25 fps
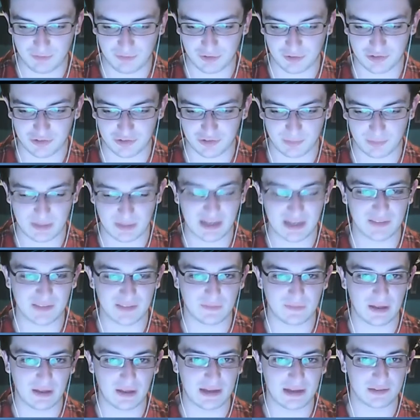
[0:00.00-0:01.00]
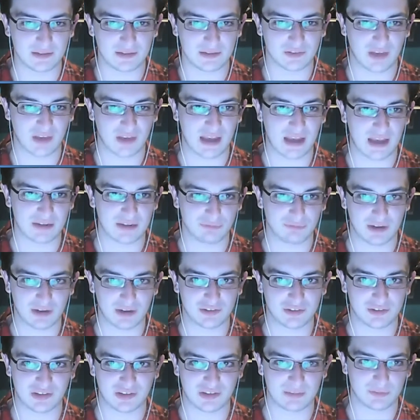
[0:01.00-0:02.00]
very similar in that it's a
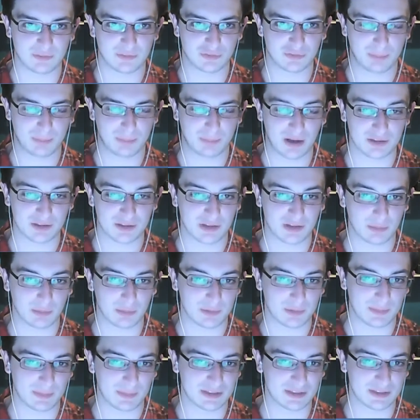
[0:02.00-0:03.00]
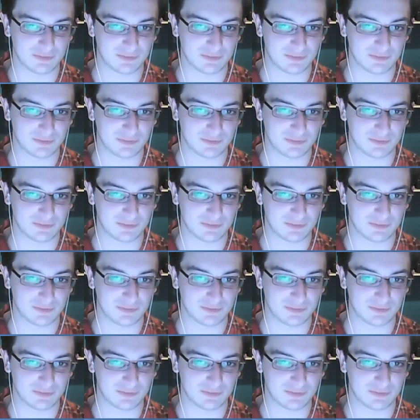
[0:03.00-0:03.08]
race team that's partnered up with a